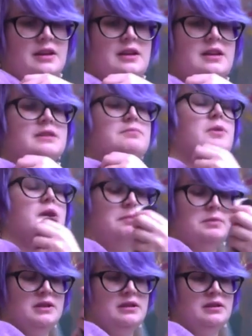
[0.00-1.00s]
He's
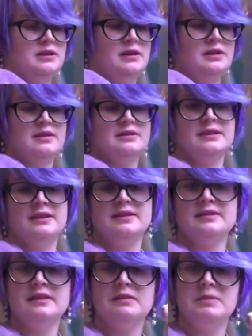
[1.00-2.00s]
burped. See, his
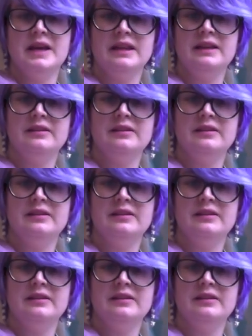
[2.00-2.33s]
little belly